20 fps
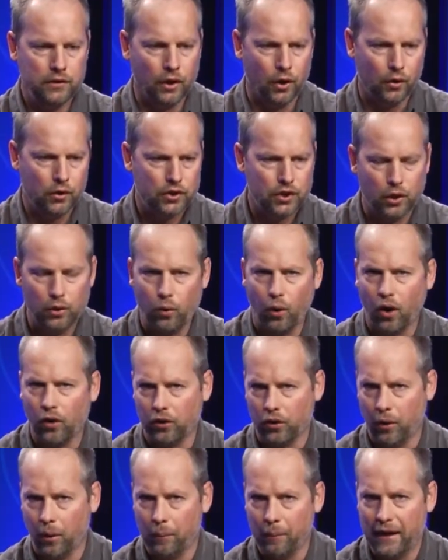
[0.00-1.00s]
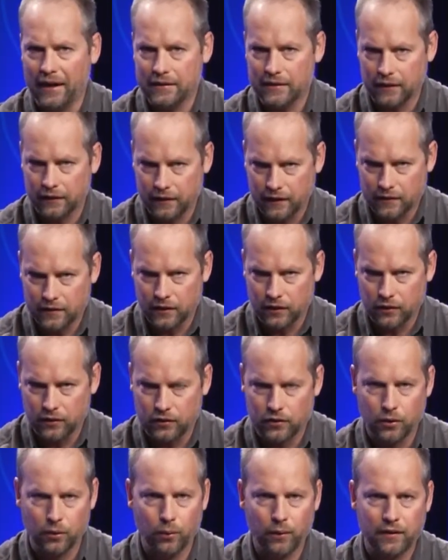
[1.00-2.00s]
show you all the amazing things that you can
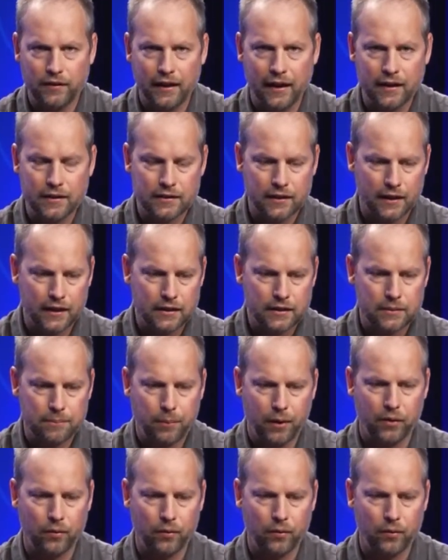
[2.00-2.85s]
do with data science, but